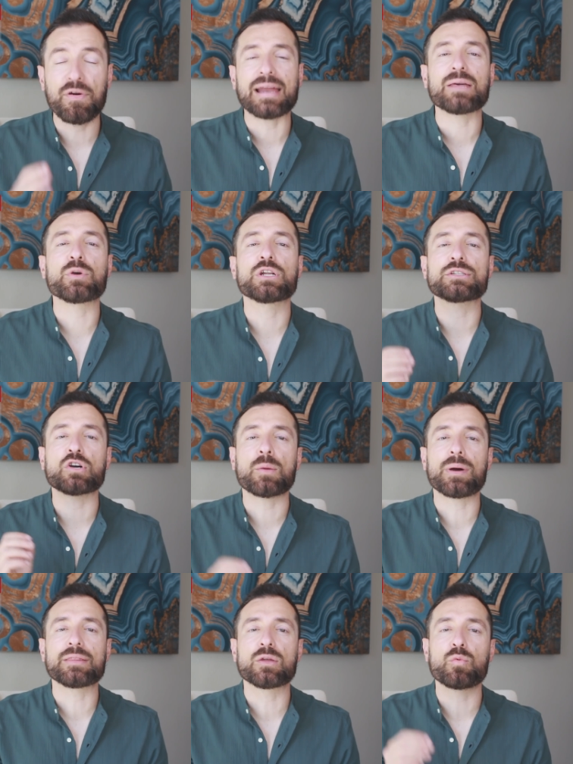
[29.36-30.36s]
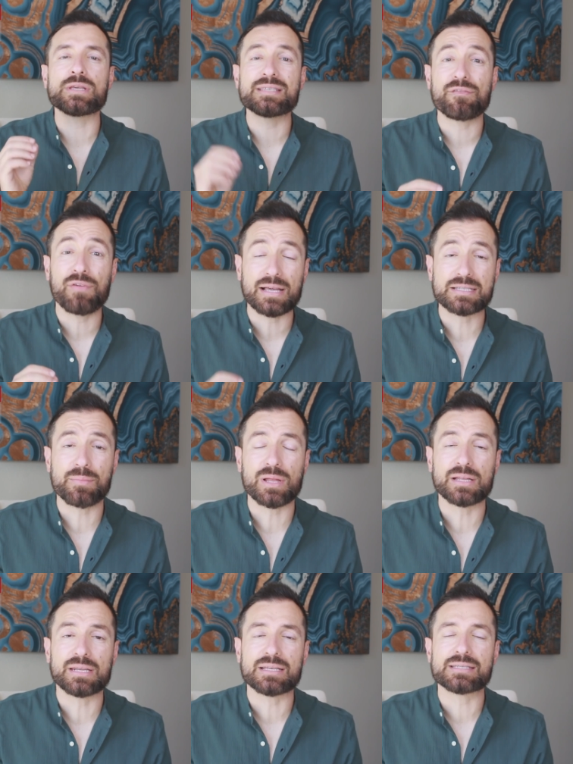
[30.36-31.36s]
And finally, we're going to talk about the recent
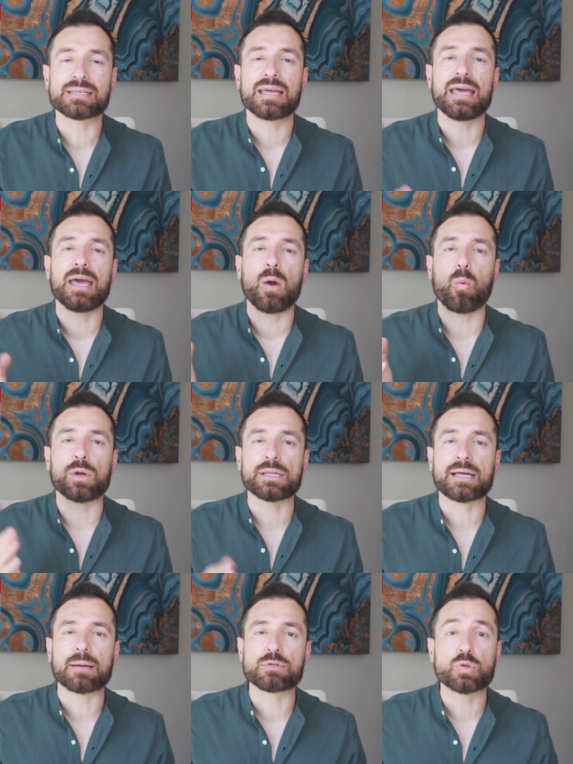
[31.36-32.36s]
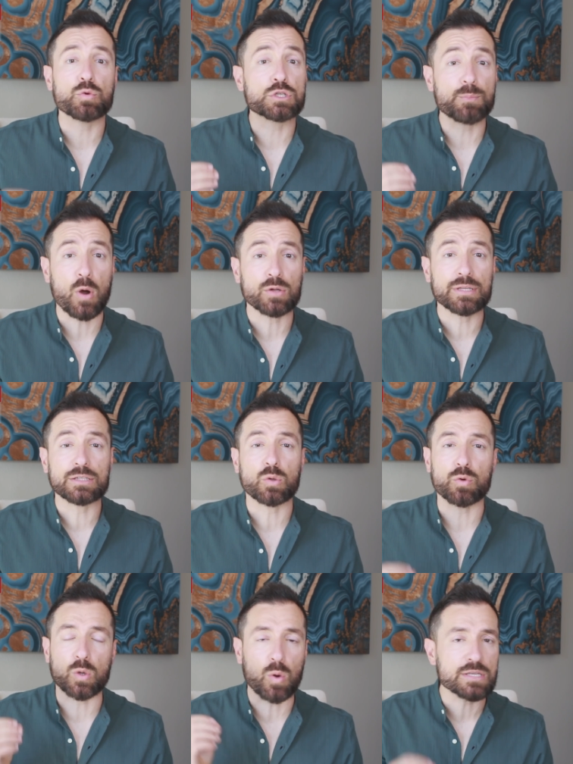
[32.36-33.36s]
flexibilities when it comes to responding
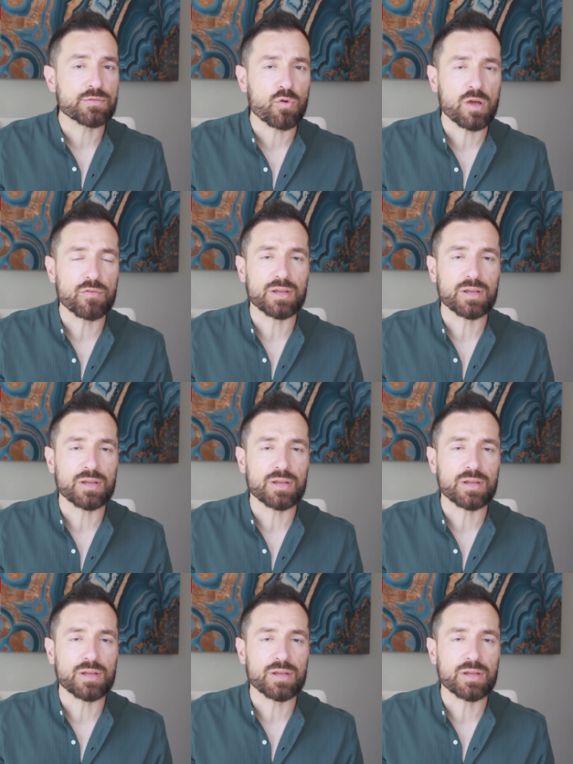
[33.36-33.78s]
to requests for